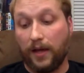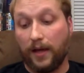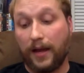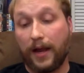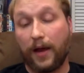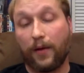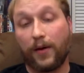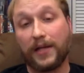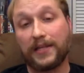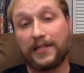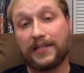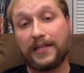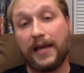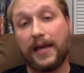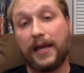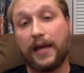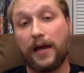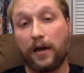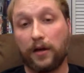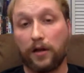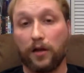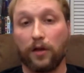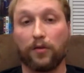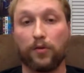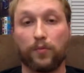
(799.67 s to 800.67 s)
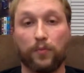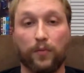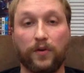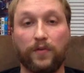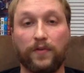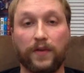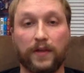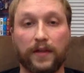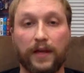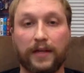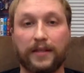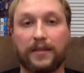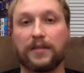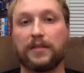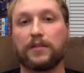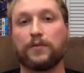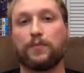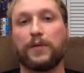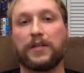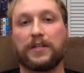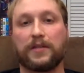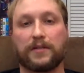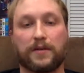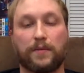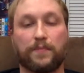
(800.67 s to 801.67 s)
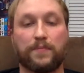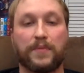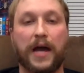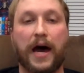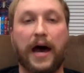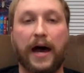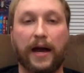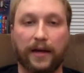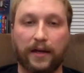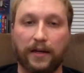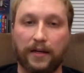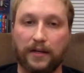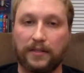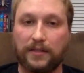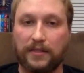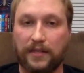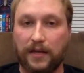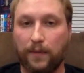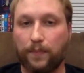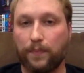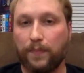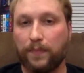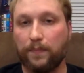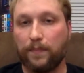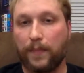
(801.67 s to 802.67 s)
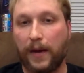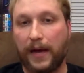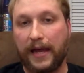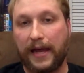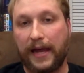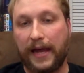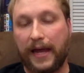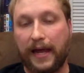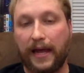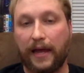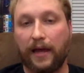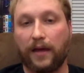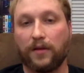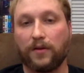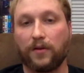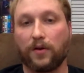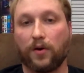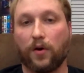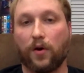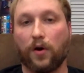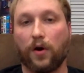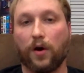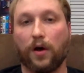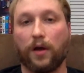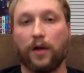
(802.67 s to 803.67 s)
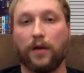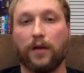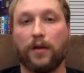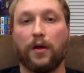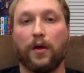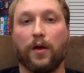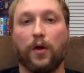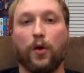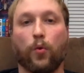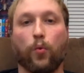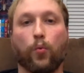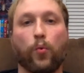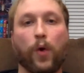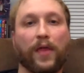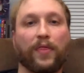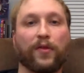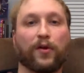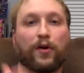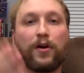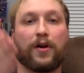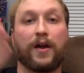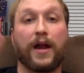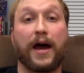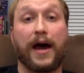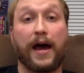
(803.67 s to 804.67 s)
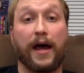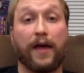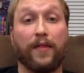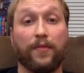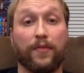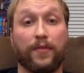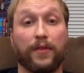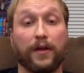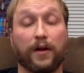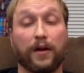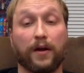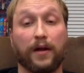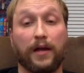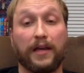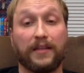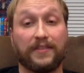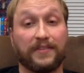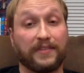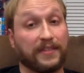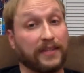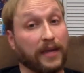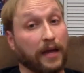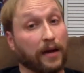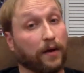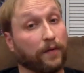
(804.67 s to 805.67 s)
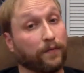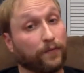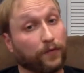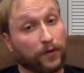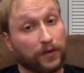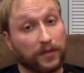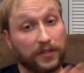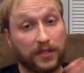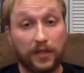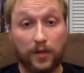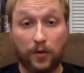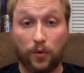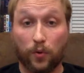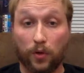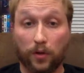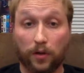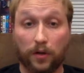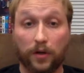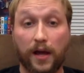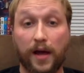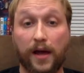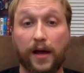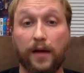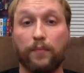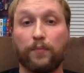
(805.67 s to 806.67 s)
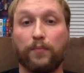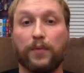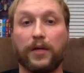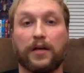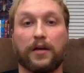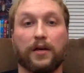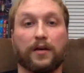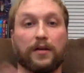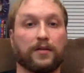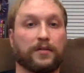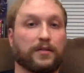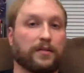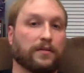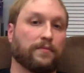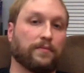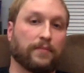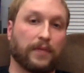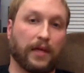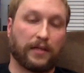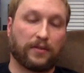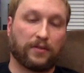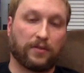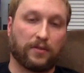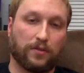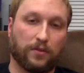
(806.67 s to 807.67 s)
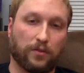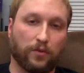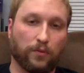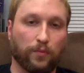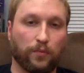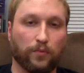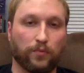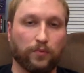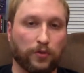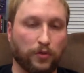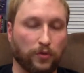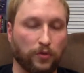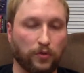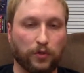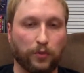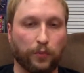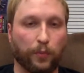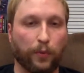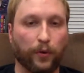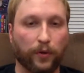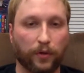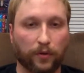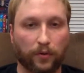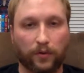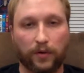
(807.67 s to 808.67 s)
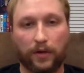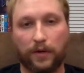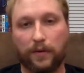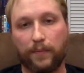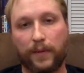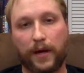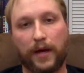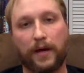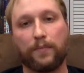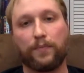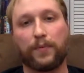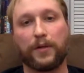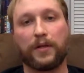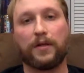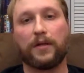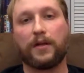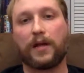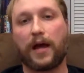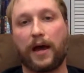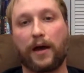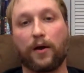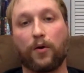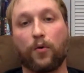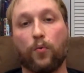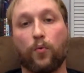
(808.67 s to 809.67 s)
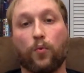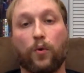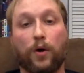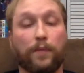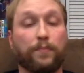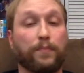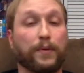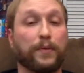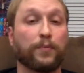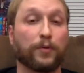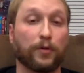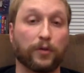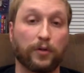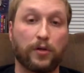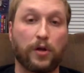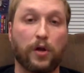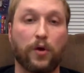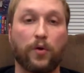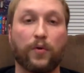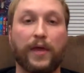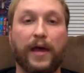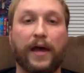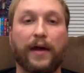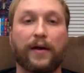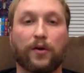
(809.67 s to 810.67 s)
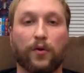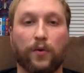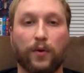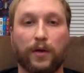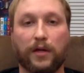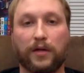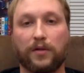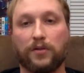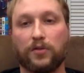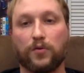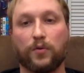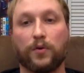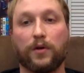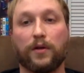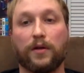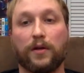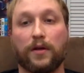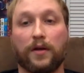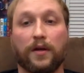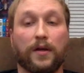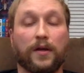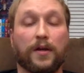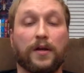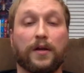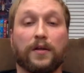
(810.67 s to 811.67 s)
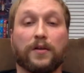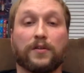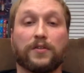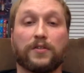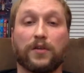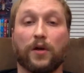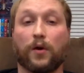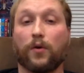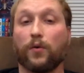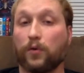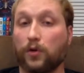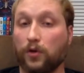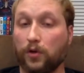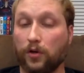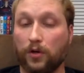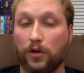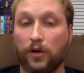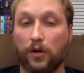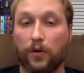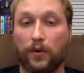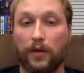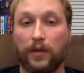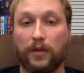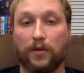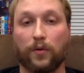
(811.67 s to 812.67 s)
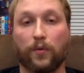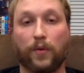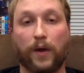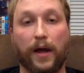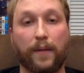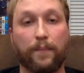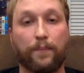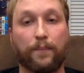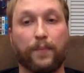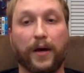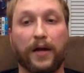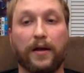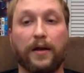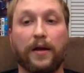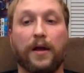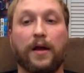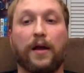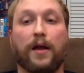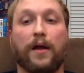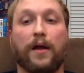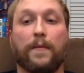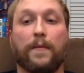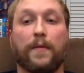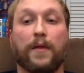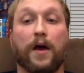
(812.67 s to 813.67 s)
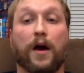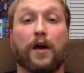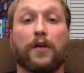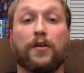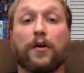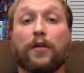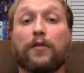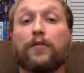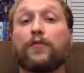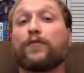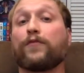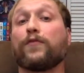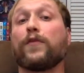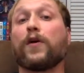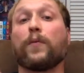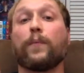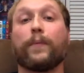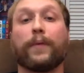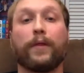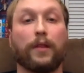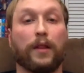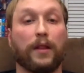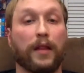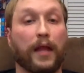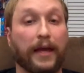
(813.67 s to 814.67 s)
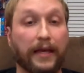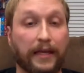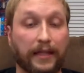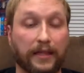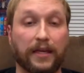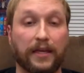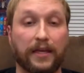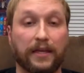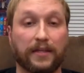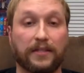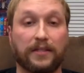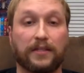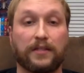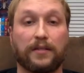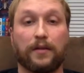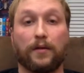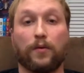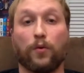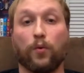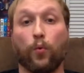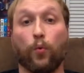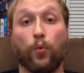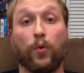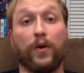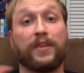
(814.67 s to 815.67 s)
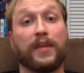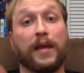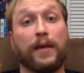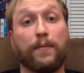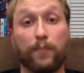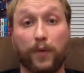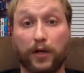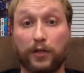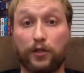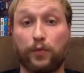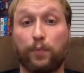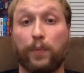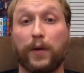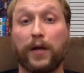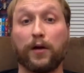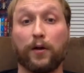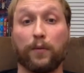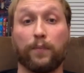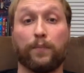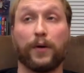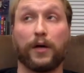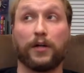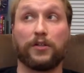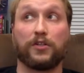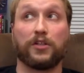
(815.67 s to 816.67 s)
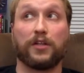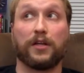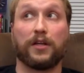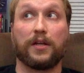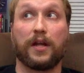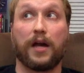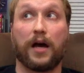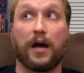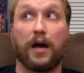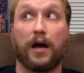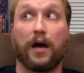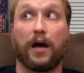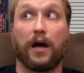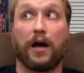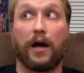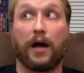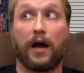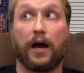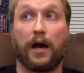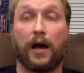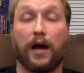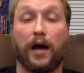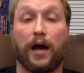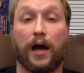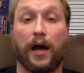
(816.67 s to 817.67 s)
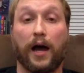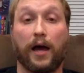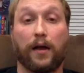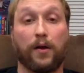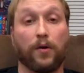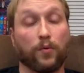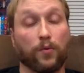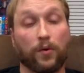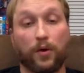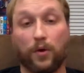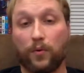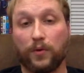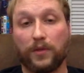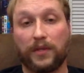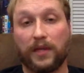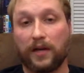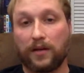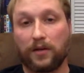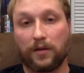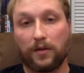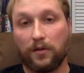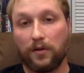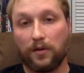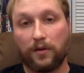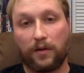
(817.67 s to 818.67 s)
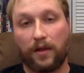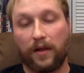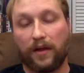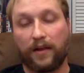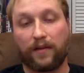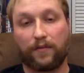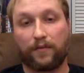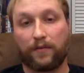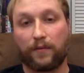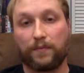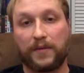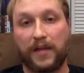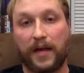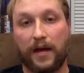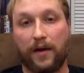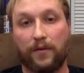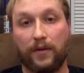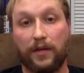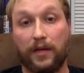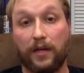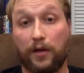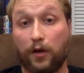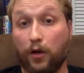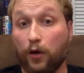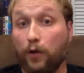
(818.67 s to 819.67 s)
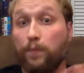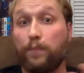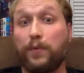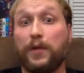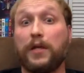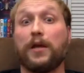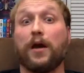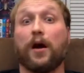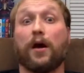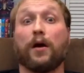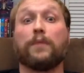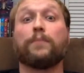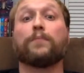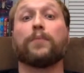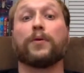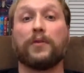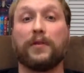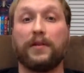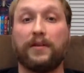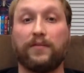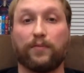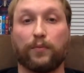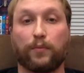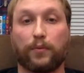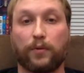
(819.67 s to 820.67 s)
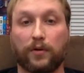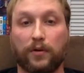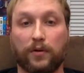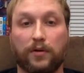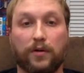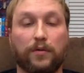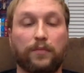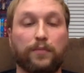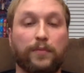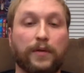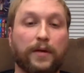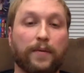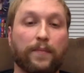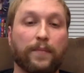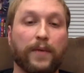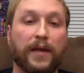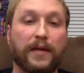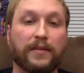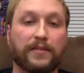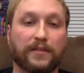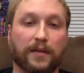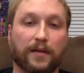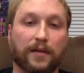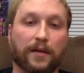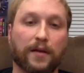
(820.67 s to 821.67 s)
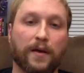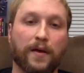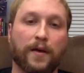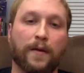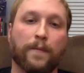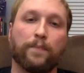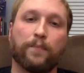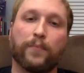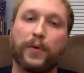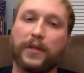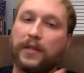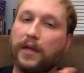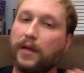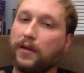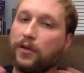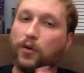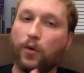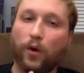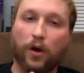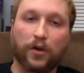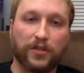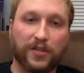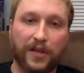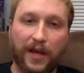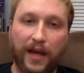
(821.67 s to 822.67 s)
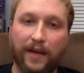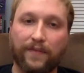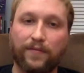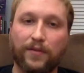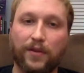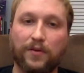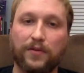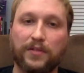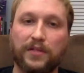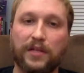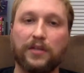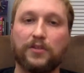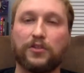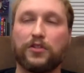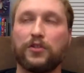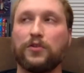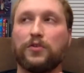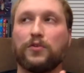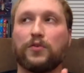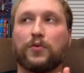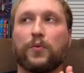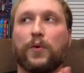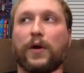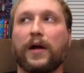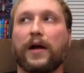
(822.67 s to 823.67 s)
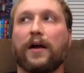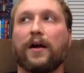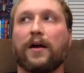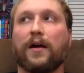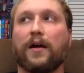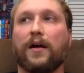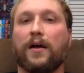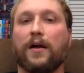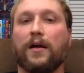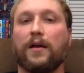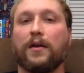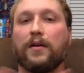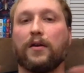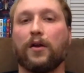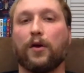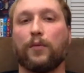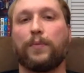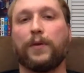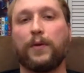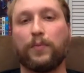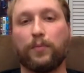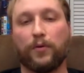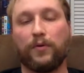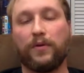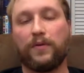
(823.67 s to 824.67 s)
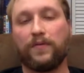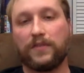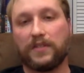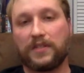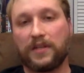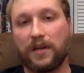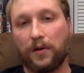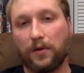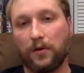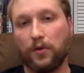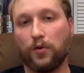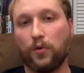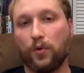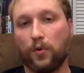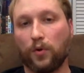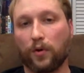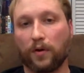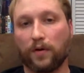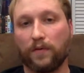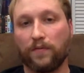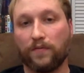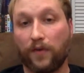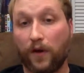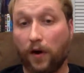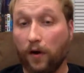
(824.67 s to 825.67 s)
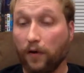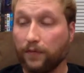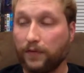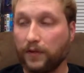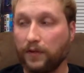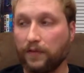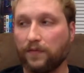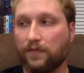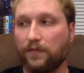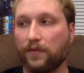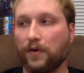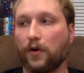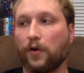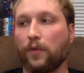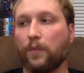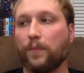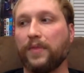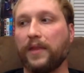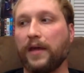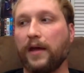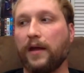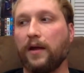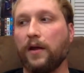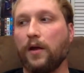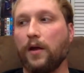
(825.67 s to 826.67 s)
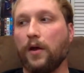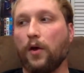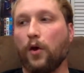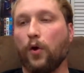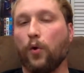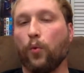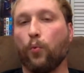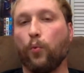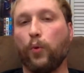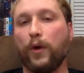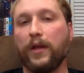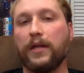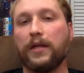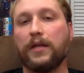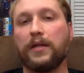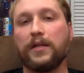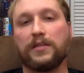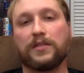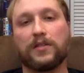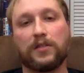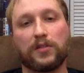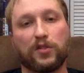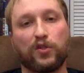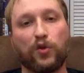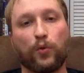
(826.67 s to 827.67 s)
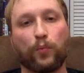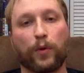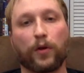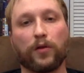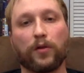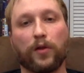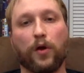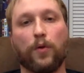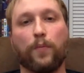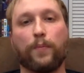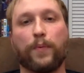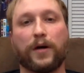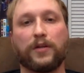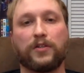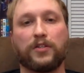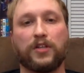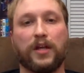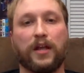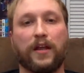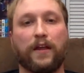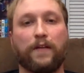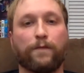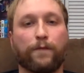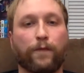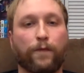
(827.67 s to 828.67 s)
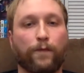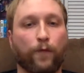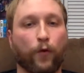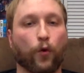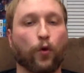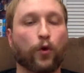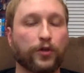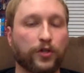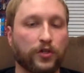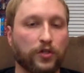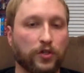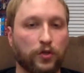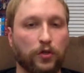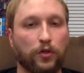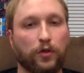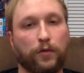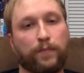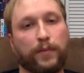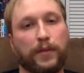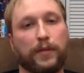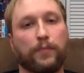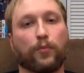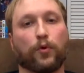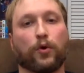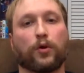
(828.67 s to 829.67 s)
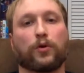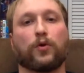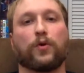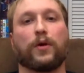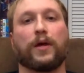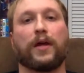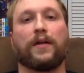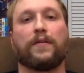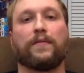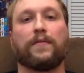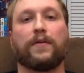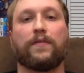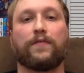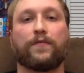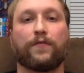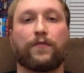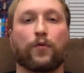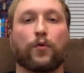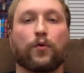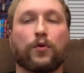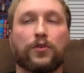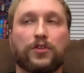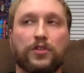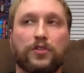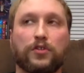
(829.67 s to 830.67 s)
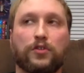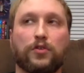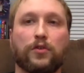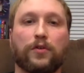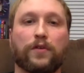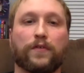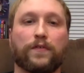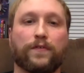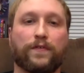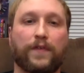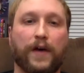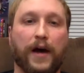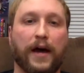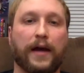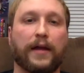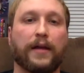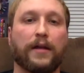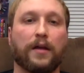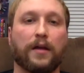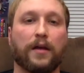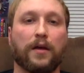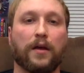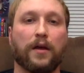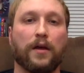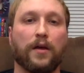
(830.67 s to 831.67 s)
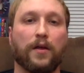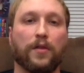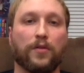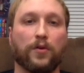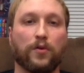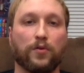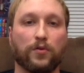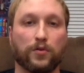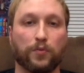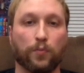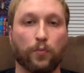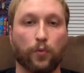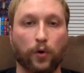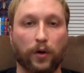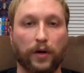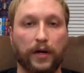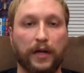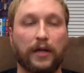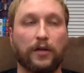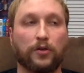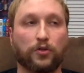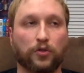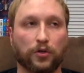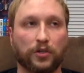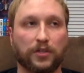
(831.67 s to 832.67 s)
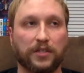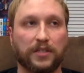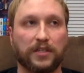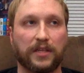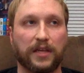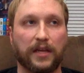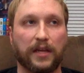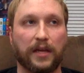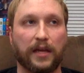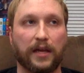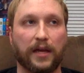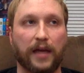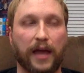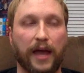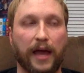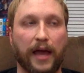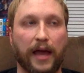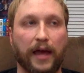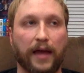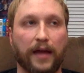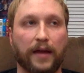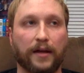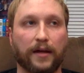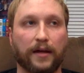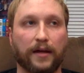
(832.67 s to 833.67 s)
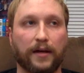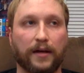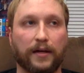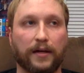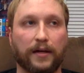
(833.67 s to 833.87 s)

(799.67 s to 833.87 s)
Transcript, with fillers: Now, I say another movie like this because I'm not going to tip my hand on whether or not it's set up for a sequel or not, because that's too spoilery in my opinion. I don't want people to know that going into it. So could go either way. But another film like this with a much bigger budget, I don't know what that could look like from Downey. It could be unbelievable. It could be amazing. But then you also have those issues where, you know, people even tell you who are involved in film that when it is a super low budget, it forces you to be more creative. It forces you to find those more interesting and